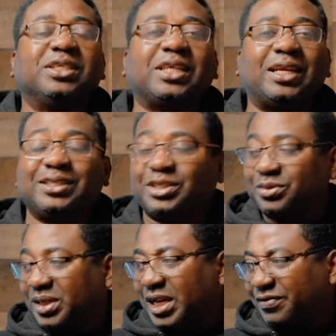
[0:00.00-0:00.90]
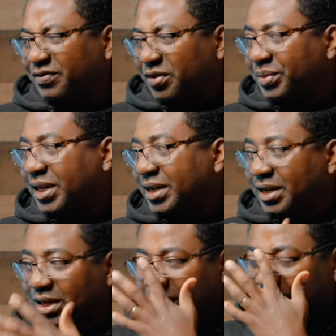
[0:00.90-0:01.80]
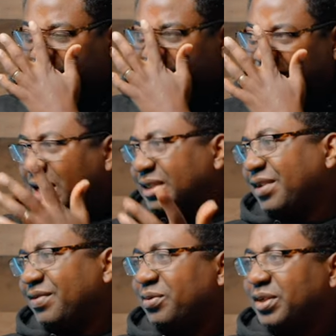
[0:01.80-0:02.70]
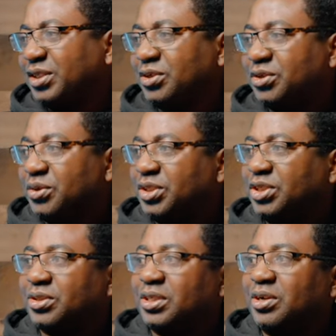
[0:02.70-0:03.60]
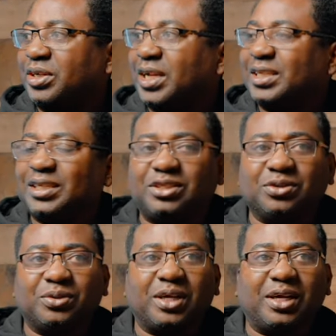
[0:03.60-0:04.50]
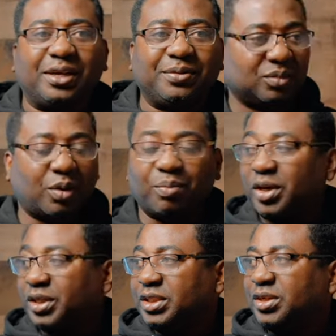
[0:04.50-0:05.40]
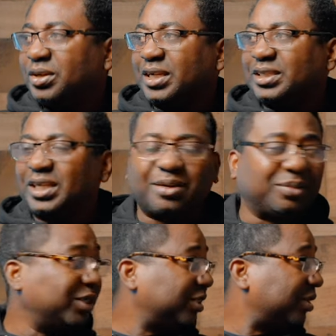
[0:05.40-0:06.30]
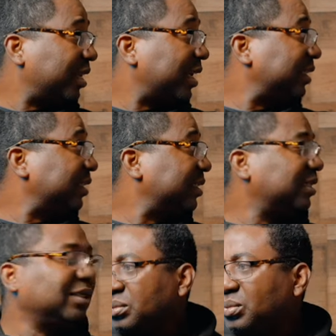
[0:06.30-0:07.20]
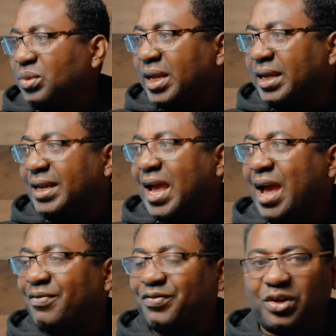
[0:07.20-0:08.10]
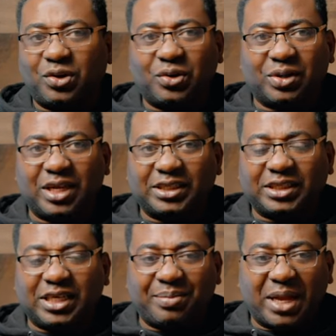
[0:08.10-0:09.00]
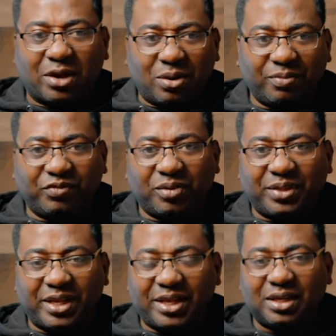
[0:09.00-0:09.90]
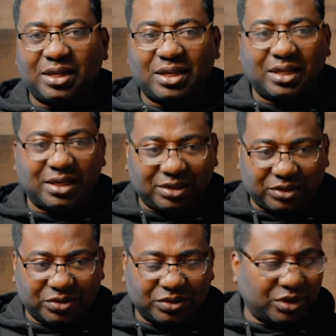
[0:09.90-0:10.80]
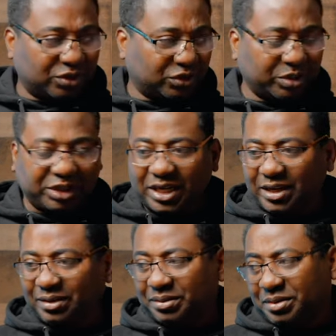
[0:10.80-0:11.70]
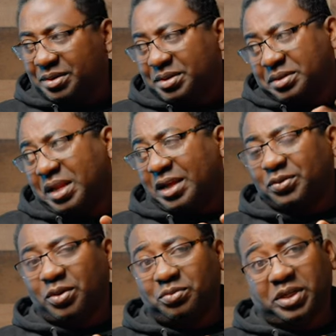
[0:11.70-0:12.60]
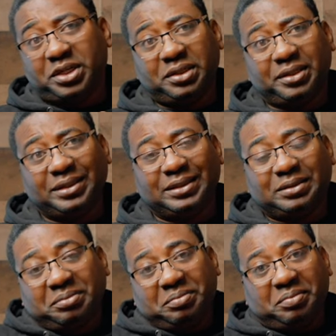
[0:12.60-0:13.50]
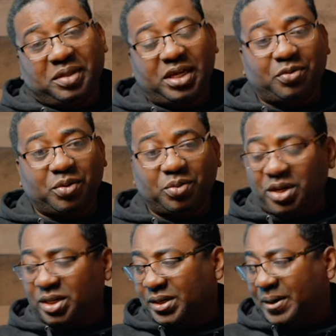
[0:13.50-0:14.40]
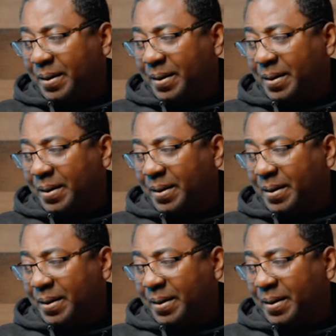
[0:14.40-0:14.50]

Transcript: challenge you will get from here. So there are several ways to do it. You could connect it to a monitor, external monitor like this, and have your HDMI come from there to your switcher. That's one way it will work.